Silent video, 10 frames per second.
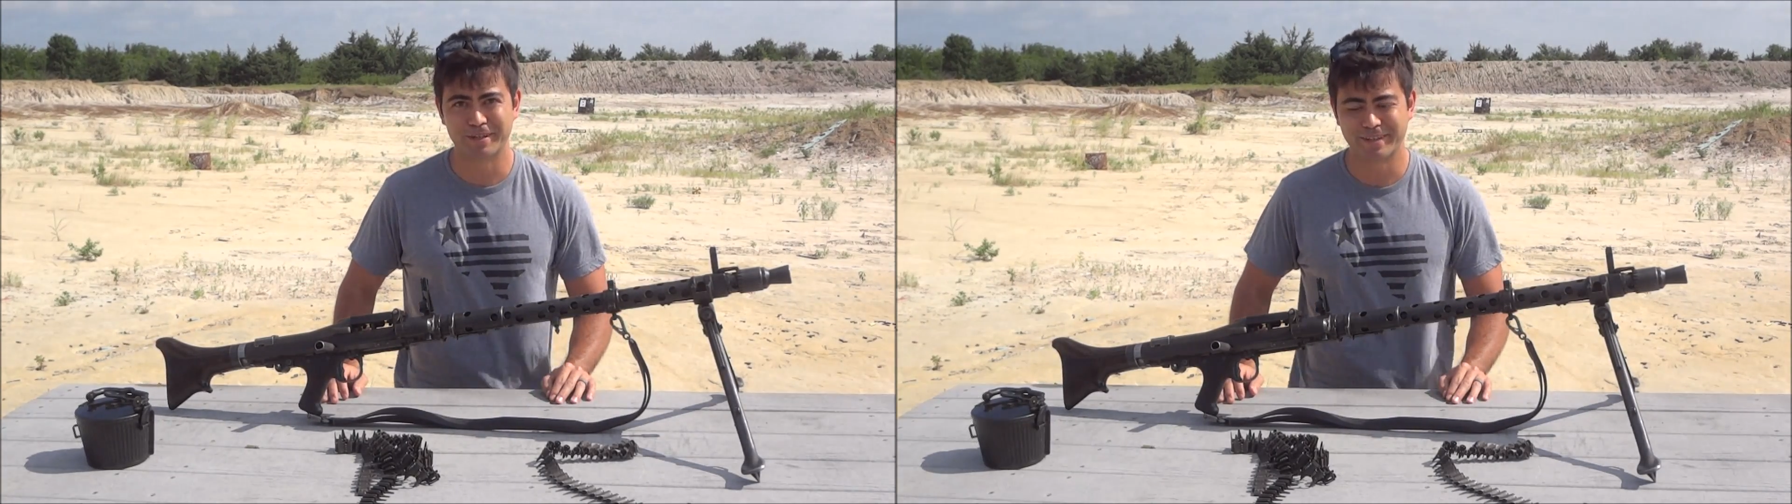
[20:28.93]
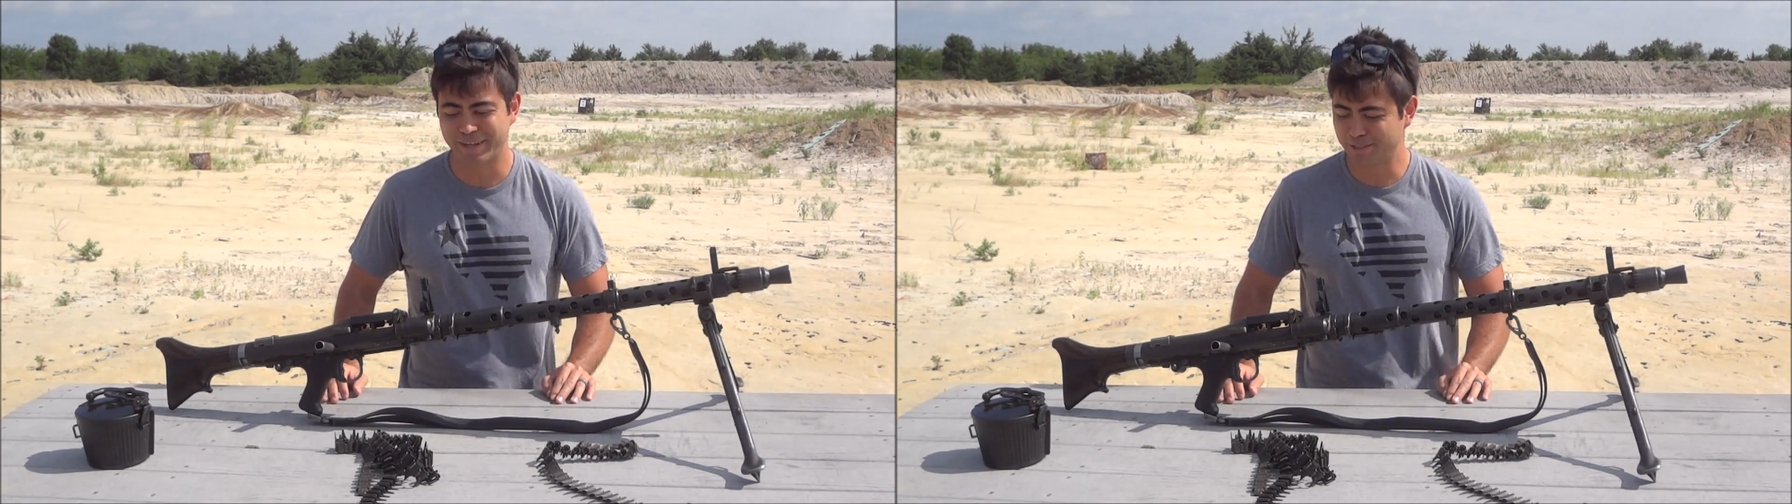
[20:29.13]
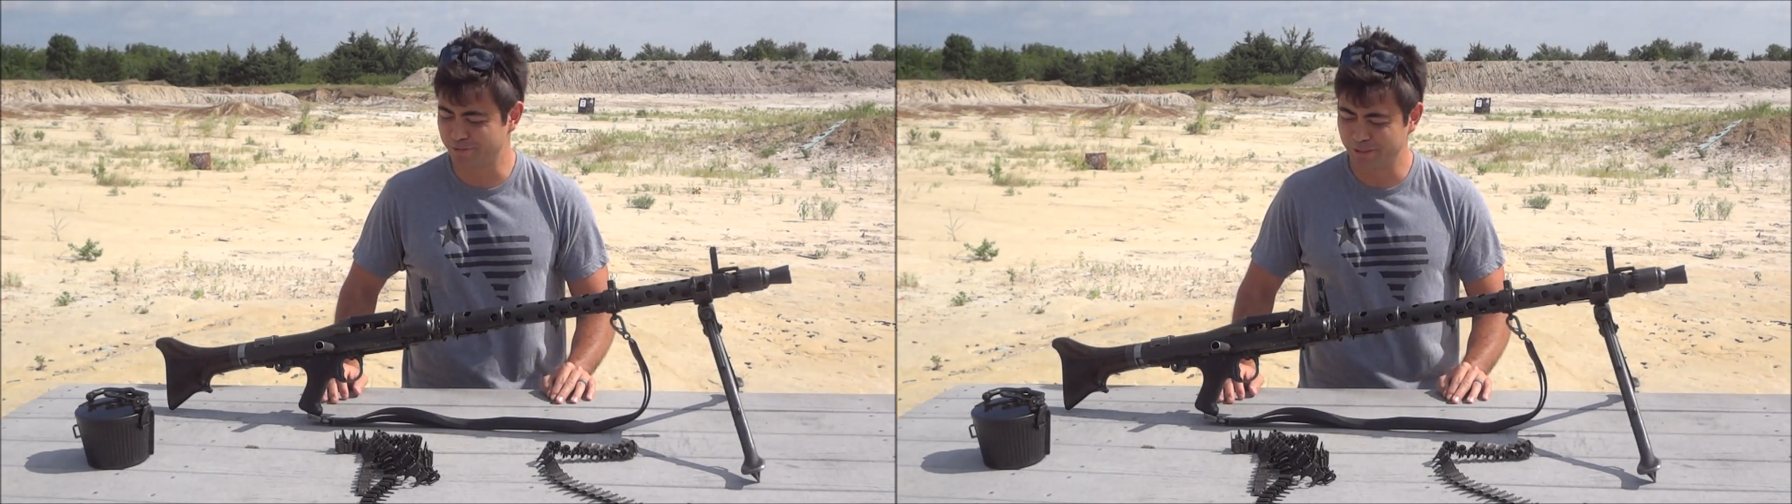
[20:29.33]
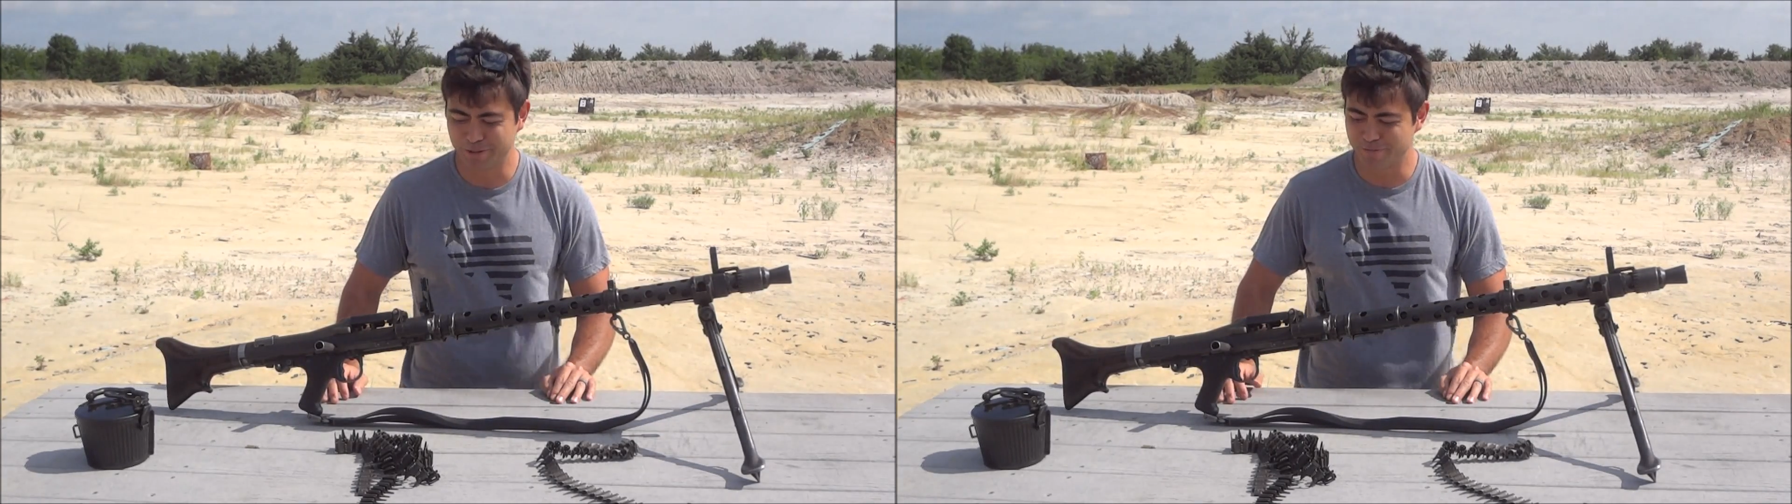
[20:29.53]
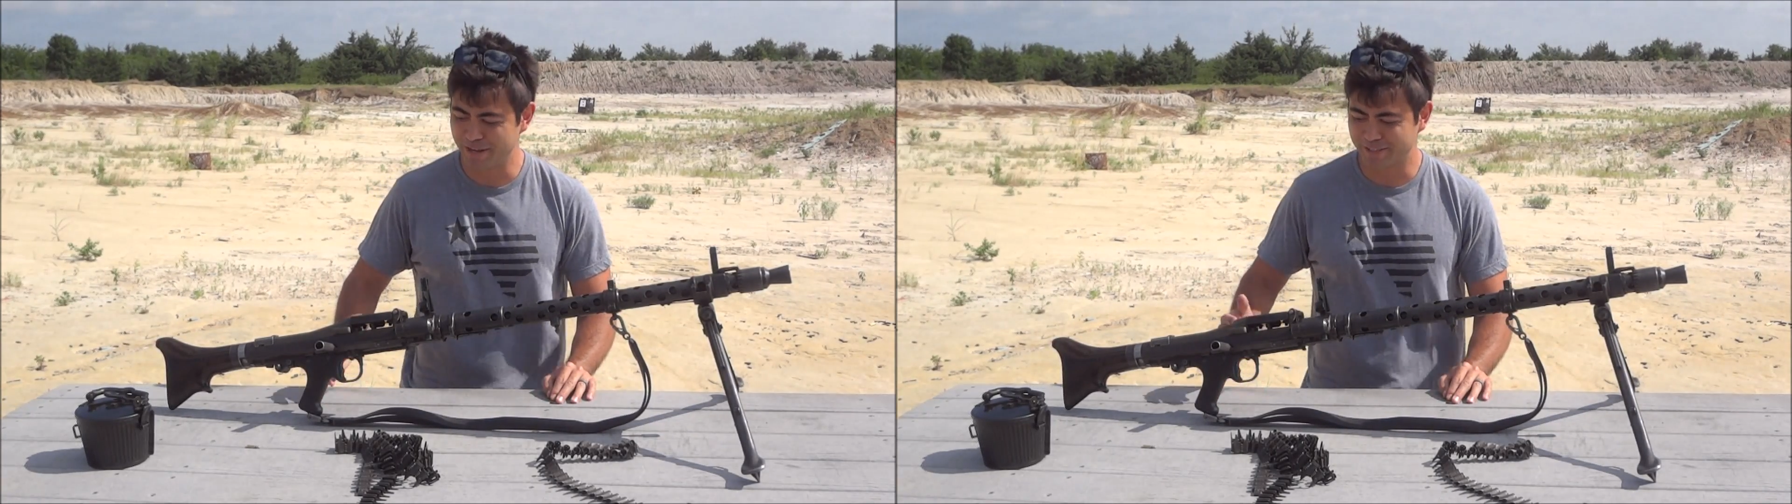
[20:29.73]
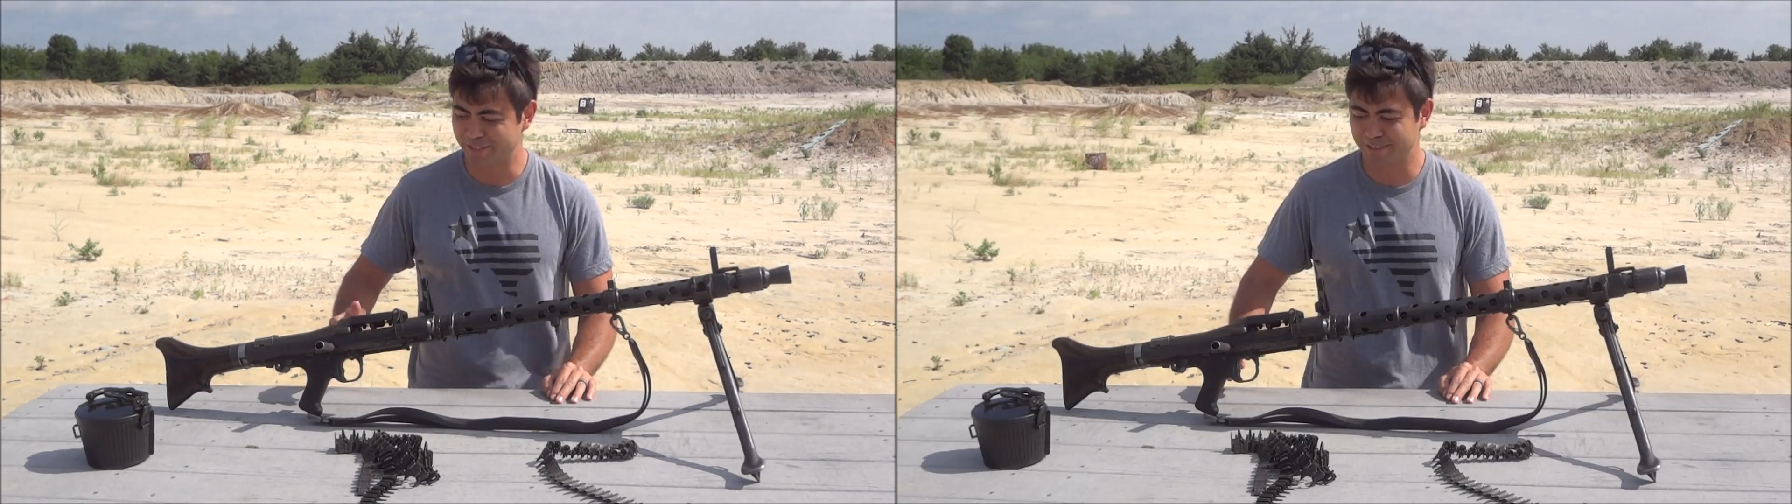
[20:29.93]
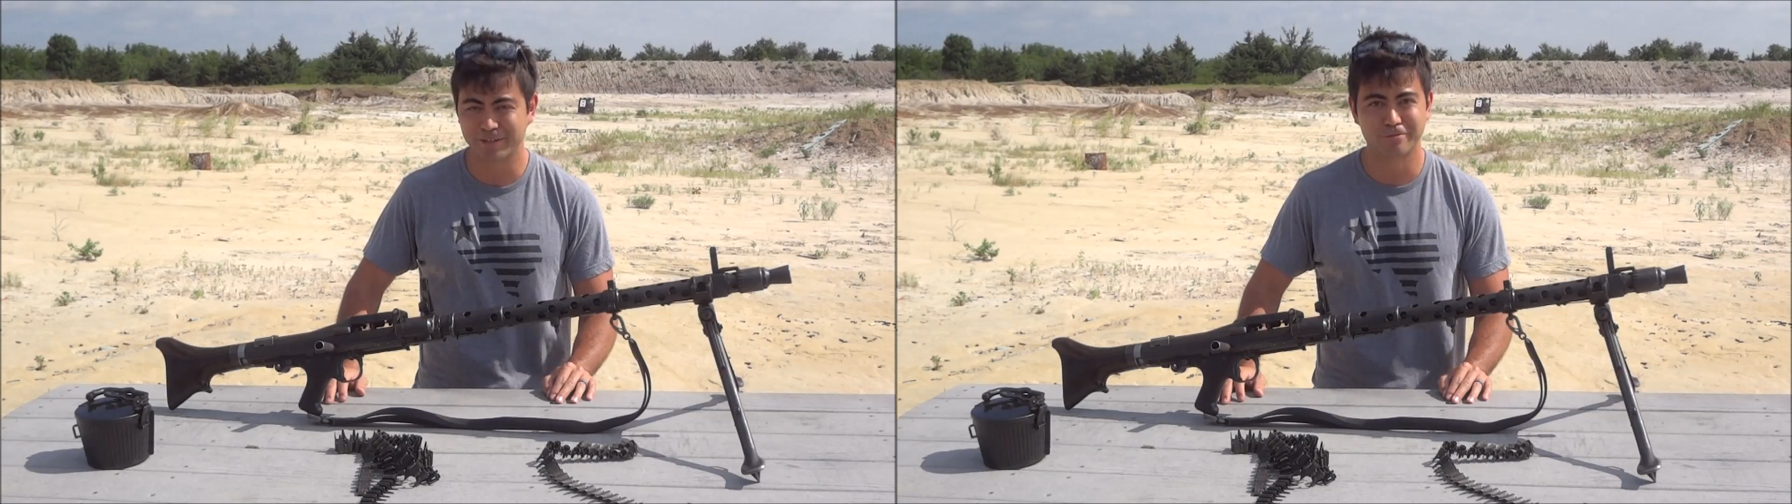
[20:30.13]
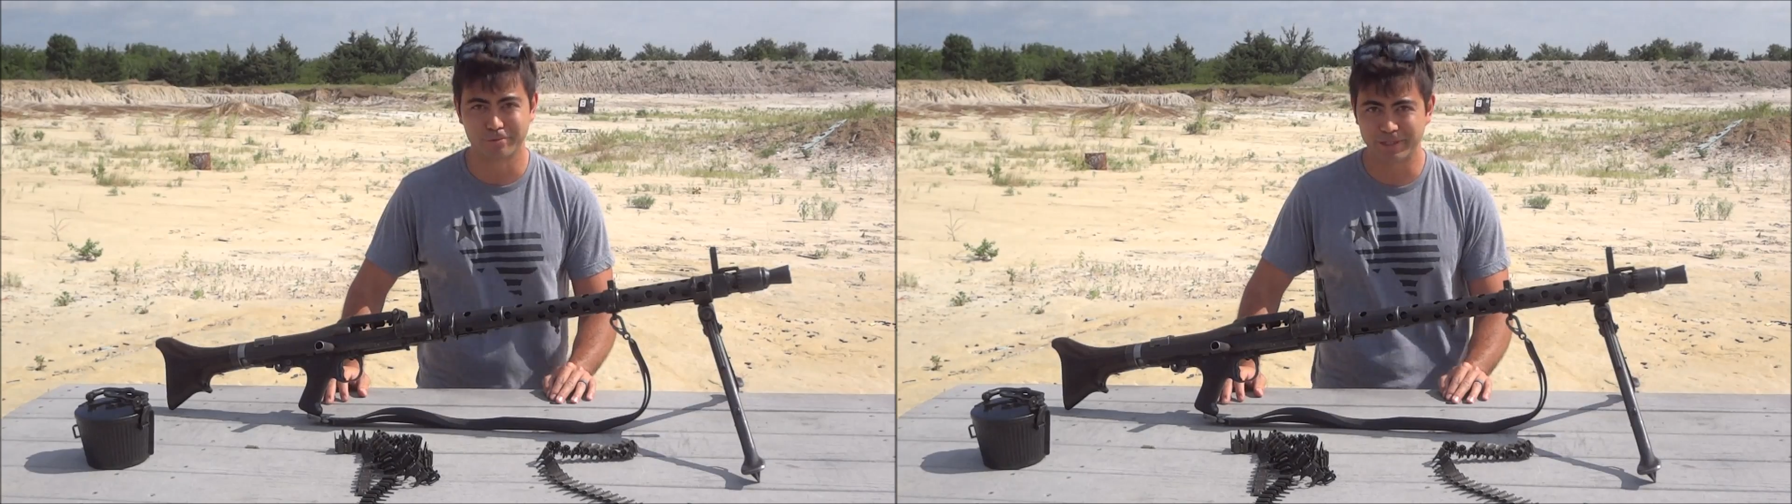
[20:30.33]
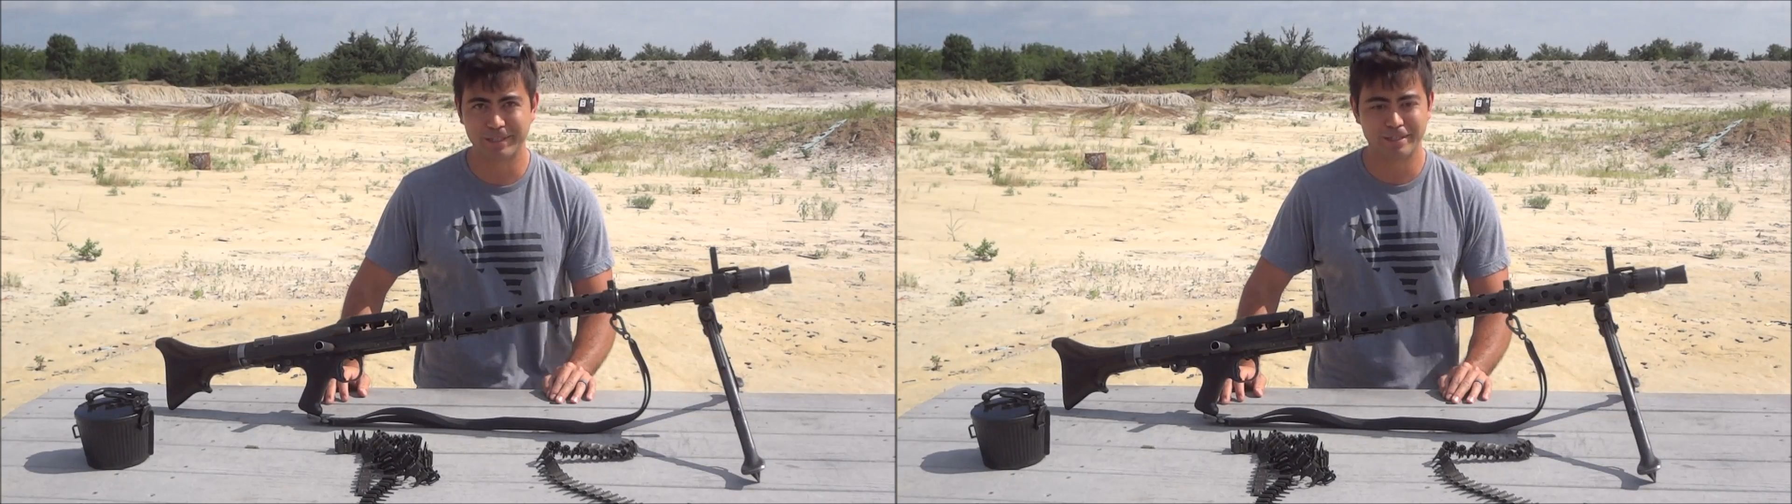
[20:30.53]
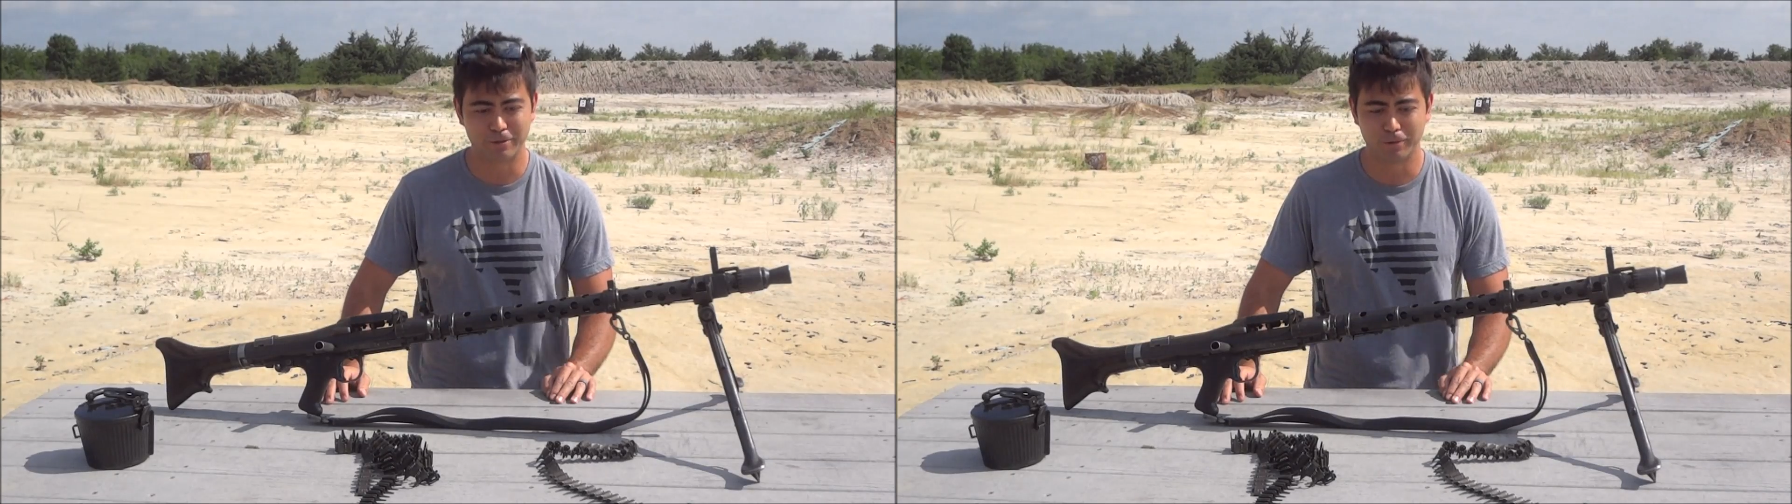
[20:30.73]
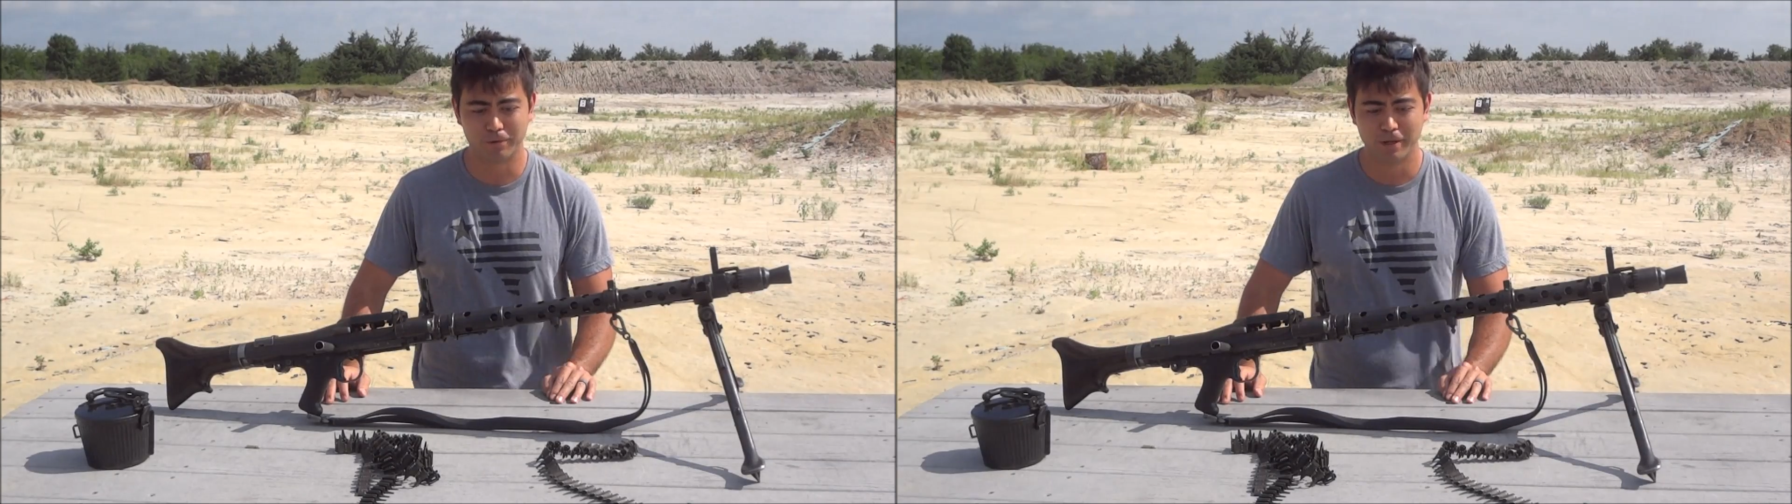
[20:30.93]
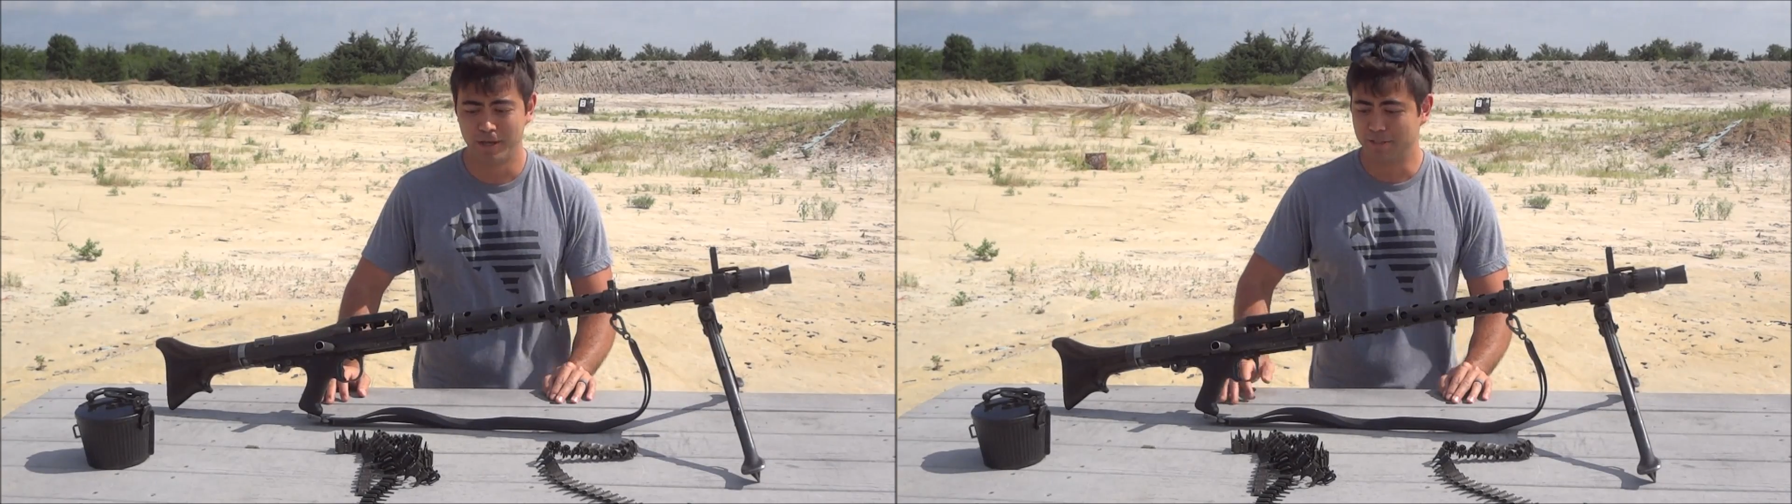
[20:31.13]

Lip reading: and that's really what makes this stuff really cool